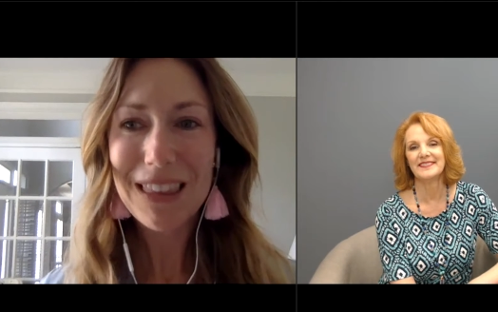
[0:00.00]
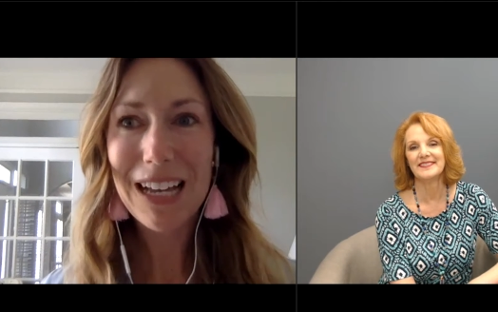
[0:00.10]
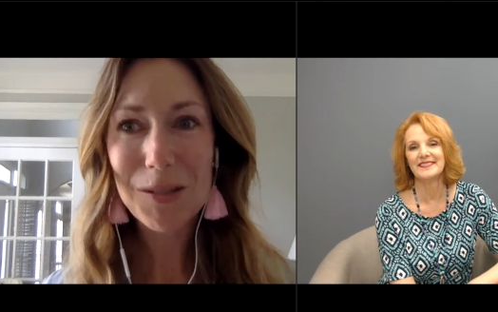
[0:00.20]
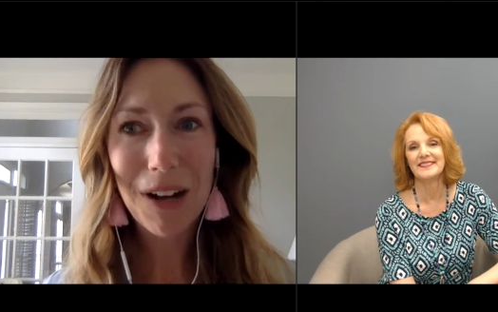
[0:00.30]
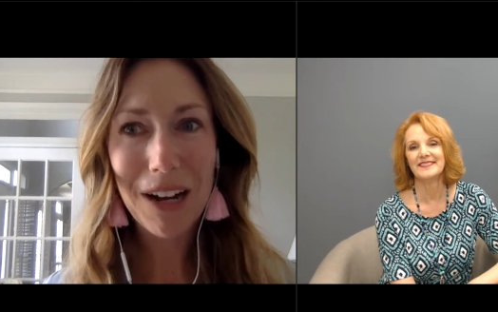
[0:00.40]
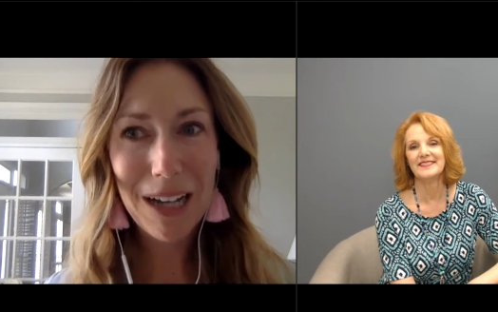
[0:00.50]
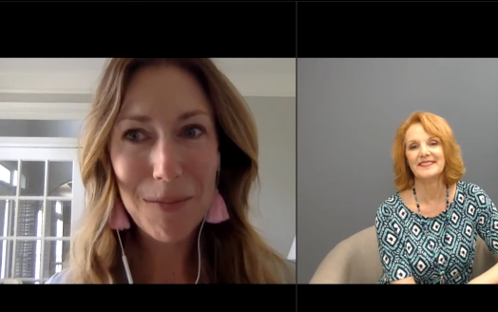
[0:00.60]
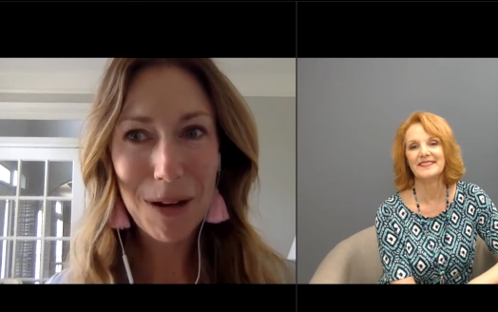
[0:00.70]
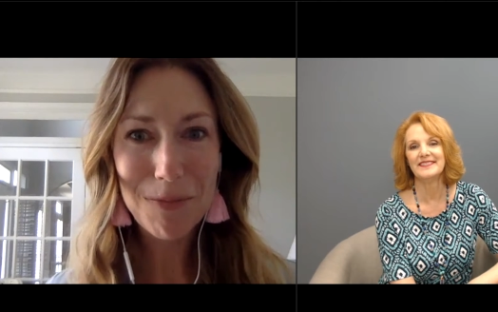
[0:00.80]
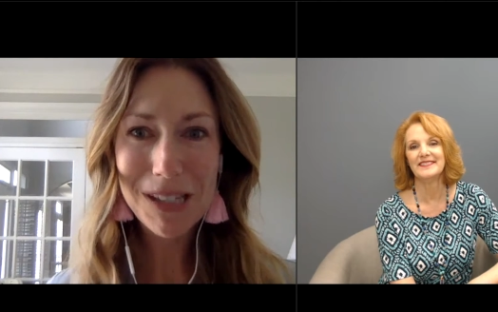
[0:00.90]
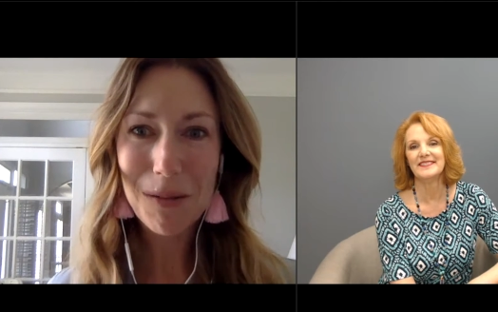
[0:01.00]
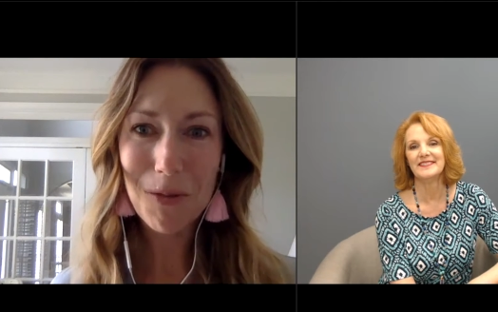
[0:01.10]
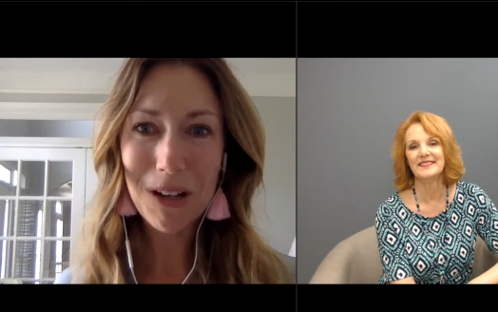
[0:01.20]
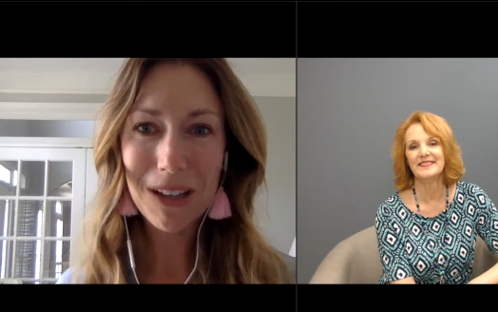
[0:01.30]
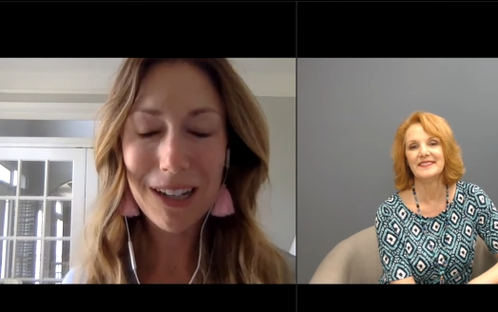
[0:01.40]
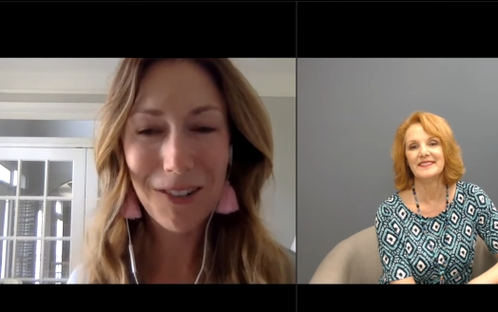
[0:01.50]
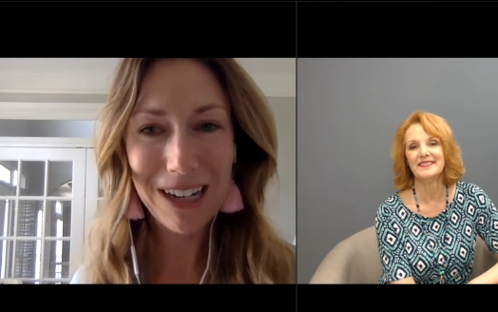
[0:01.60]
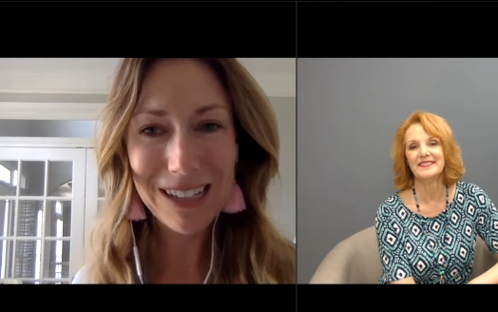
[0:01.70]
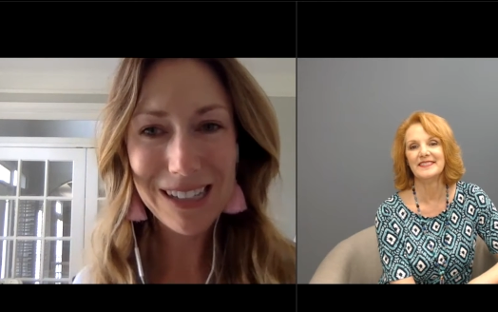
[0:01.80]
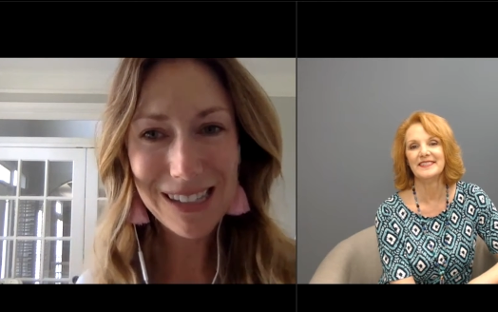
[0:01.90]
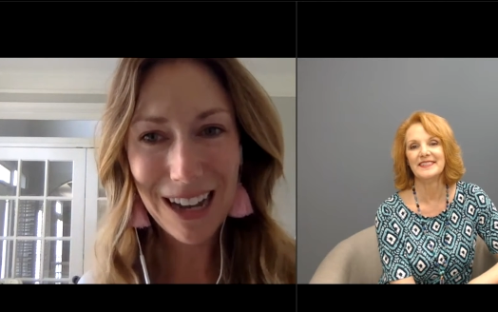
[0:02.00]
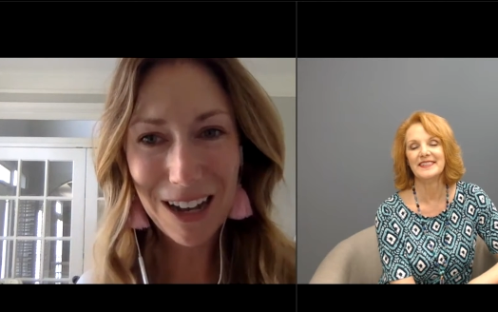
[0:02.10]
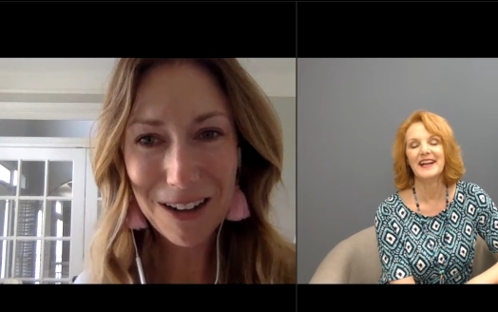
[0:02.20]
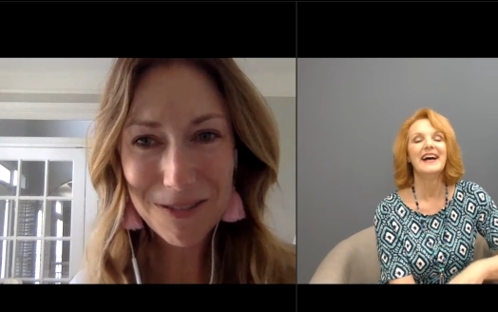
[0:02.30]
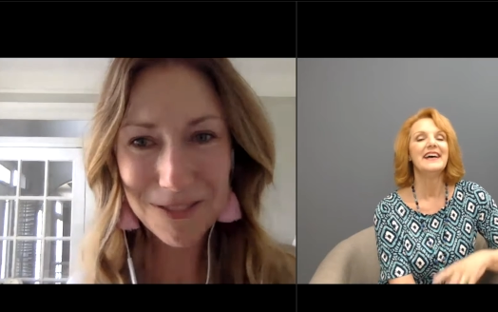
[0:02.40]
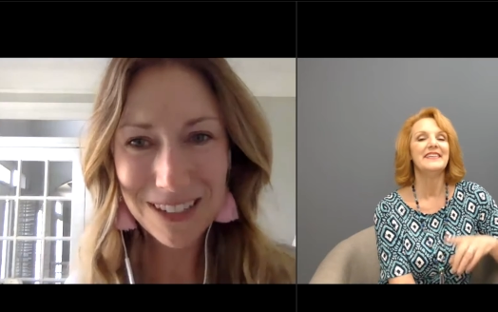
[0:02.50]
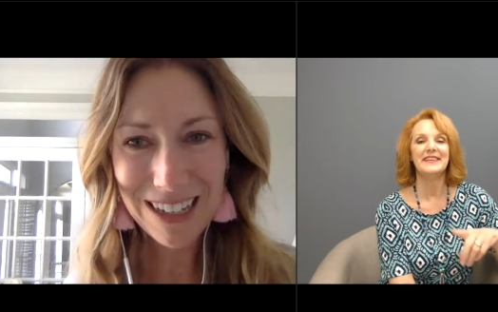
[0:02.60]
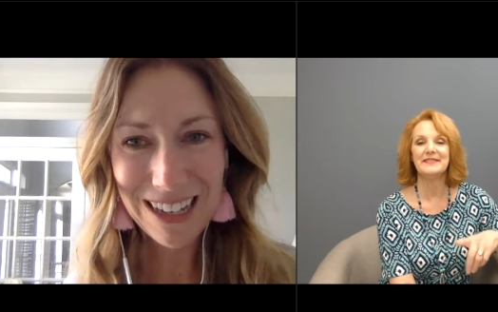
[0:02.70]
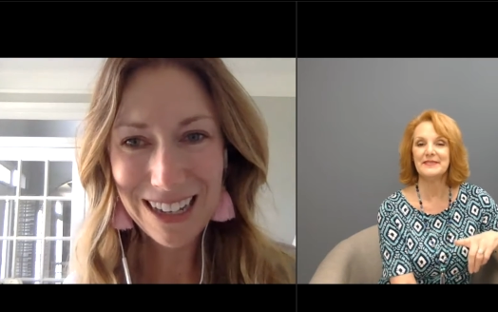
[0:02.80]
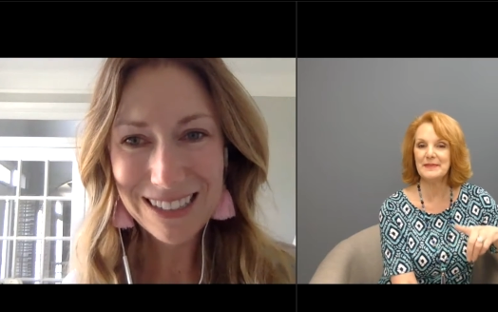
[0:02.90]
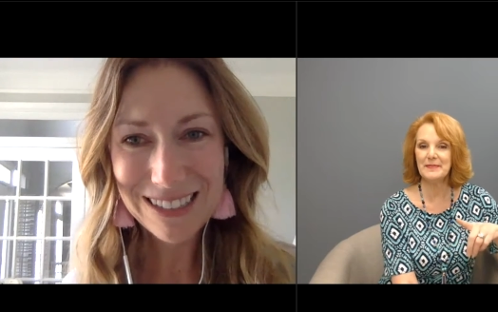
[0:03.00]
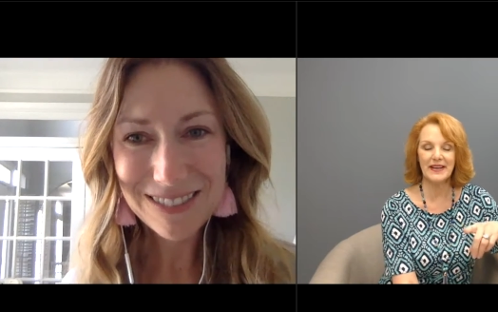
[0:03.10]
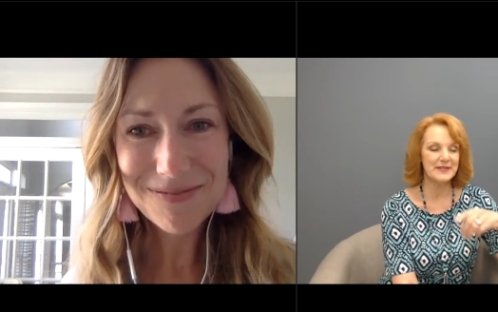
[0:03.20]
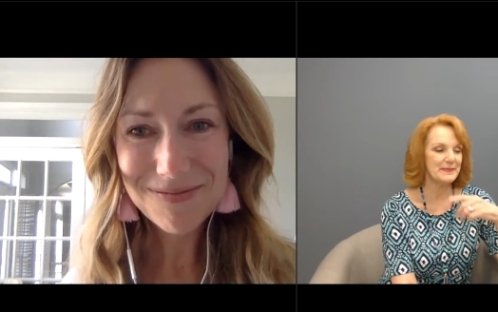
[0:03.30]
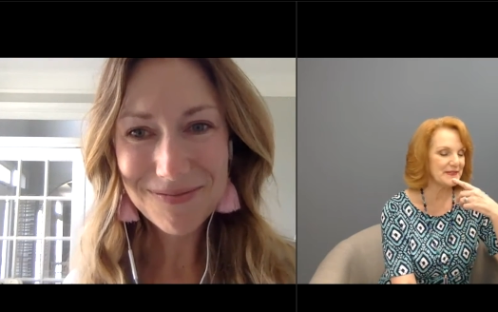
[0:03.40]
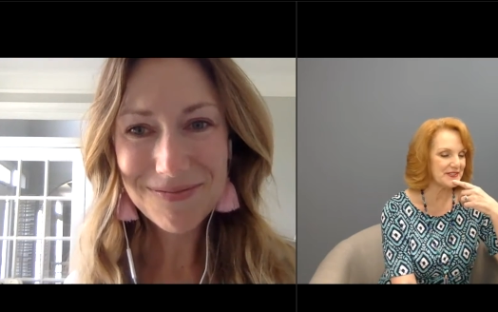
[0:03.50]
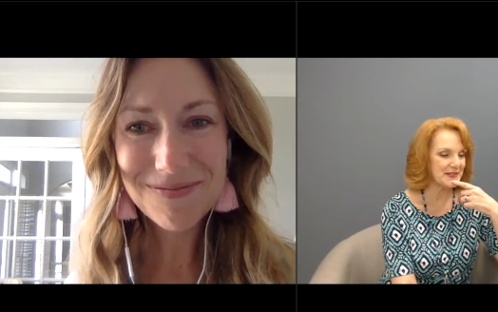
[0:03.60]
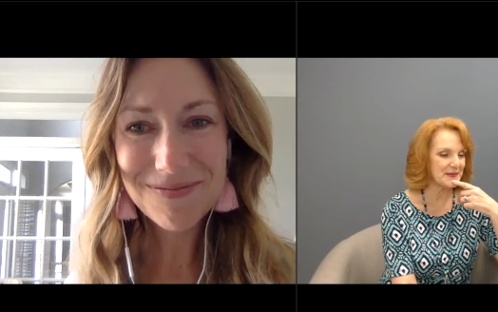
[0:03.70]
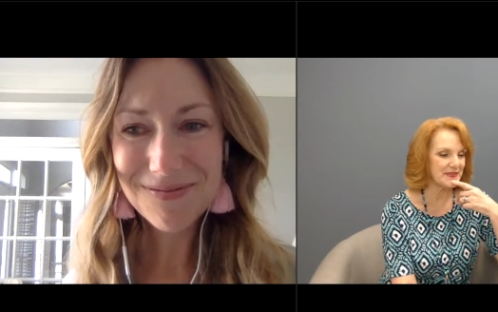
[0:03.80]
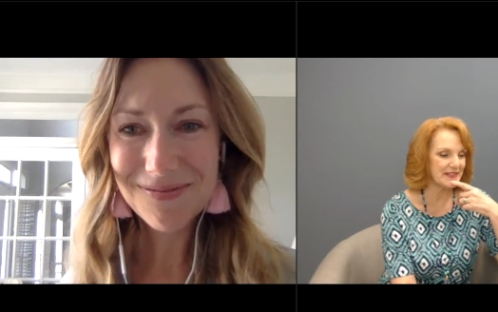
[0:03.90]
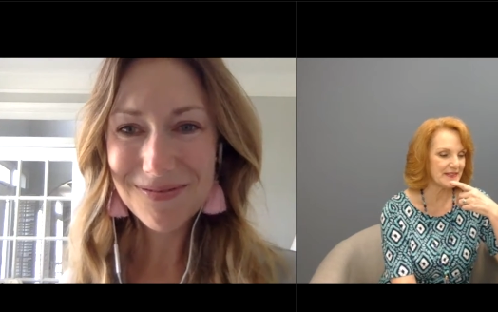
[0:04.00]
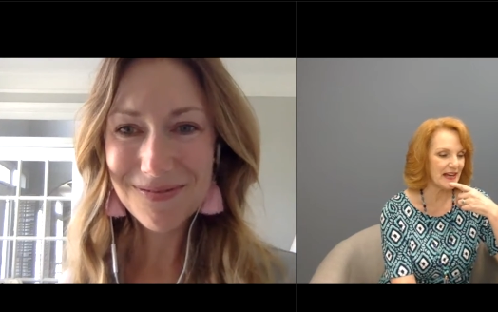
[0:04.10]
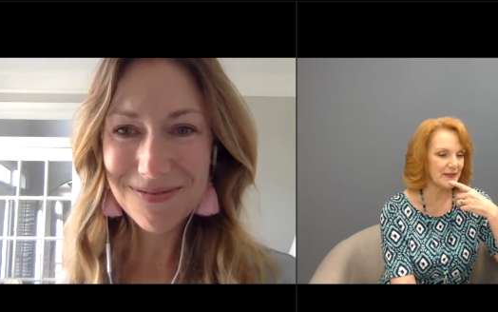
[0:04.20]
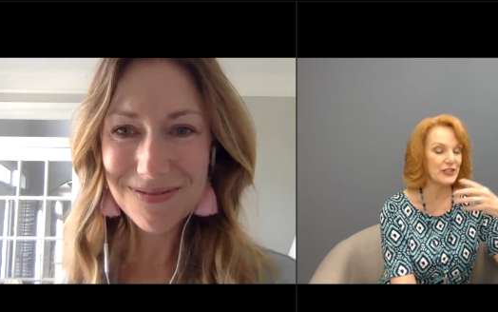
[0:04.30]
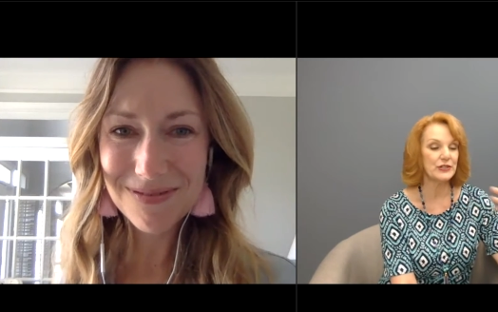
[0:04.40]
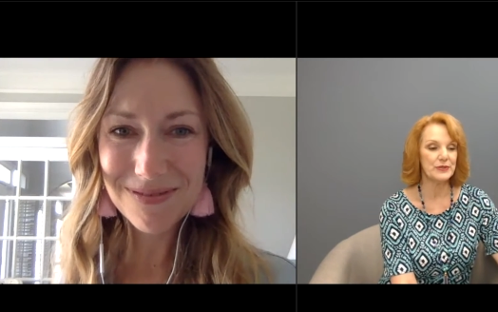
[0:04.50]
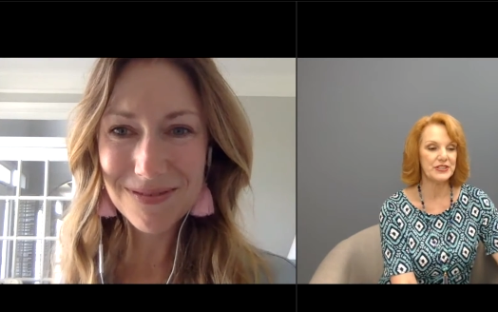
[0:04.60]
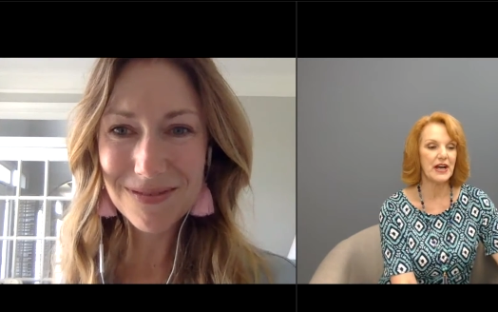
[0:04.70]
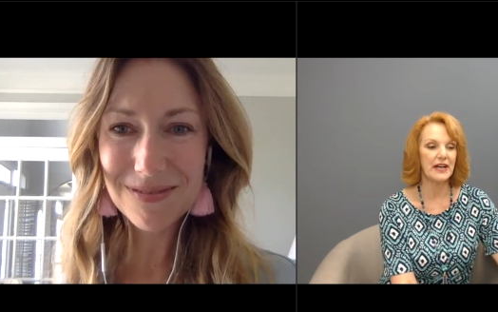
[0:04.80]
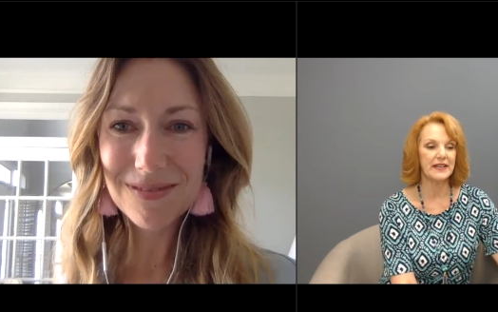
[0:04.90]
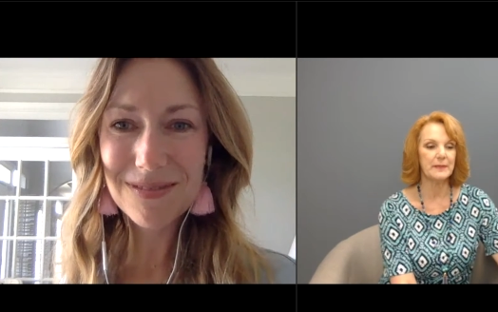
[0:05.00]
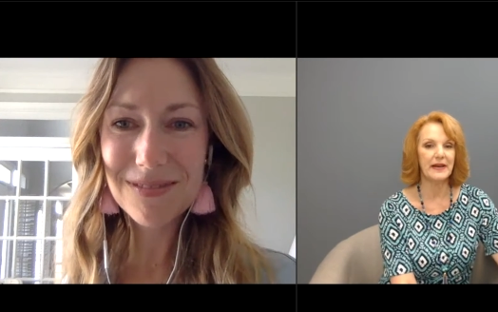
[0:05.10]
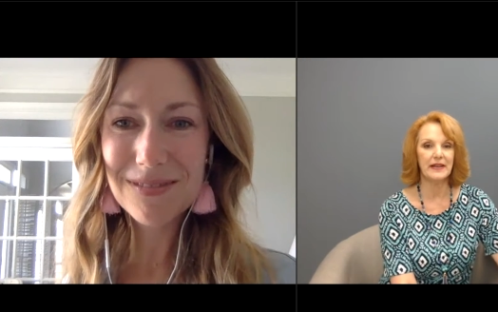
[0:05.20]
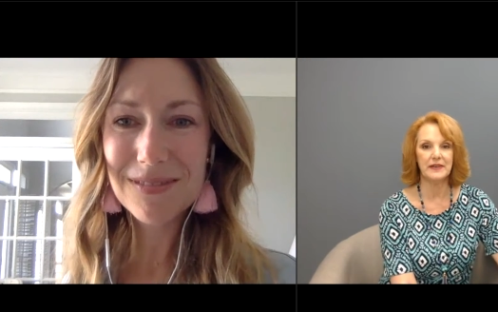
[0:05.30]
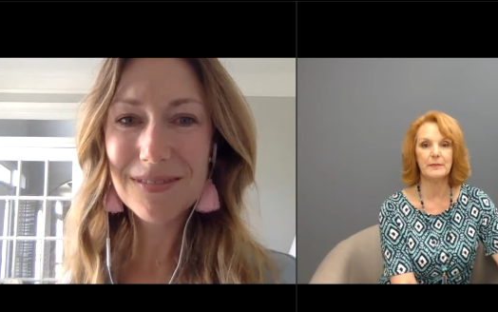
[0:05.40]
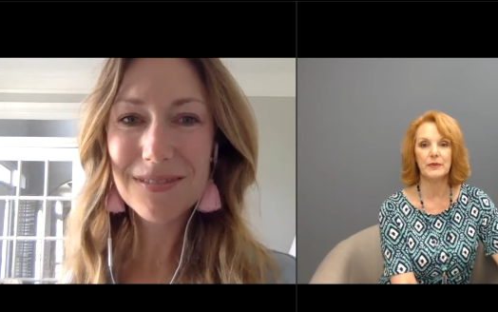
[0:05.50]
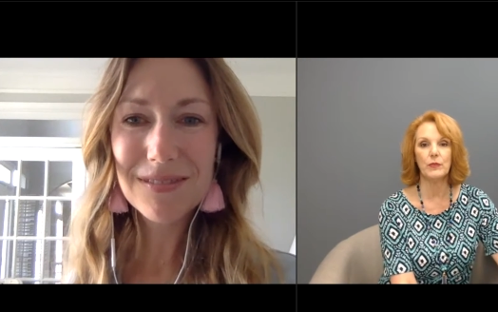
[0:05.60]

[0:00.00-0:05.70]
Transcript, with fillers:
Speaker 1: but that's where I come up with some really great stuff.
Speaker 2: That reminds me of something. Uh, you know, you were talking about number